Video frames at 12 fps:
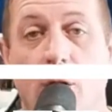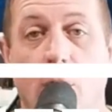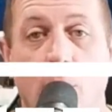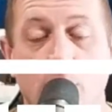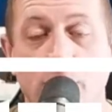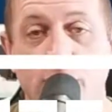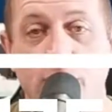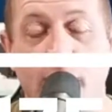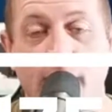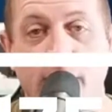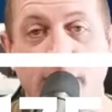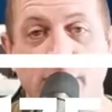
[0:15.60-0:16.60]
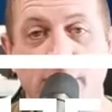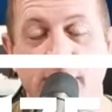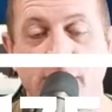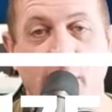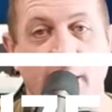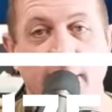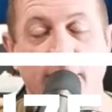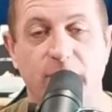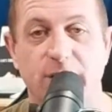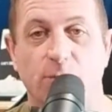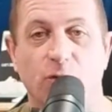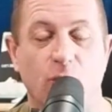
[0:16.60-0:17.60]
we're just a travel agency trying to give you
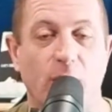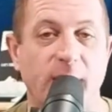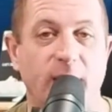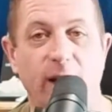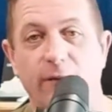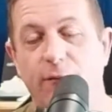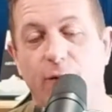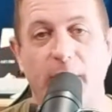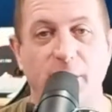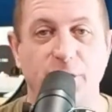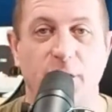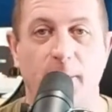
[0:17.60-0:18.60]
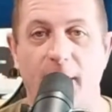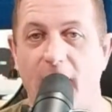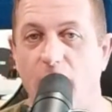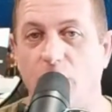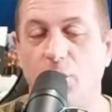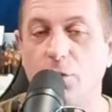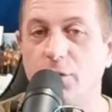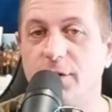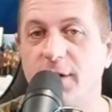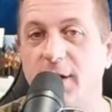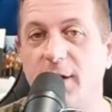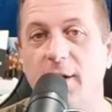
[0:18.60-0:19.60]
some great information about
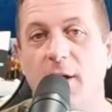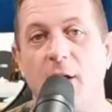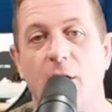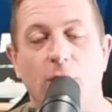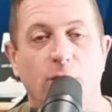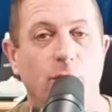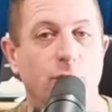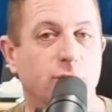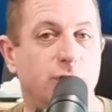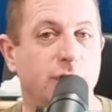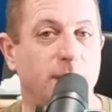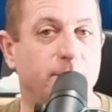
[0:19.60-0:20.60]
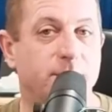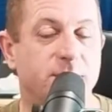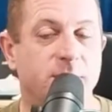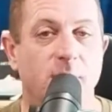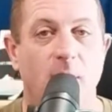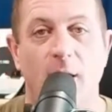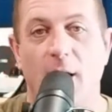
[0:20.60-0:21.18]
cruising, cruise ships,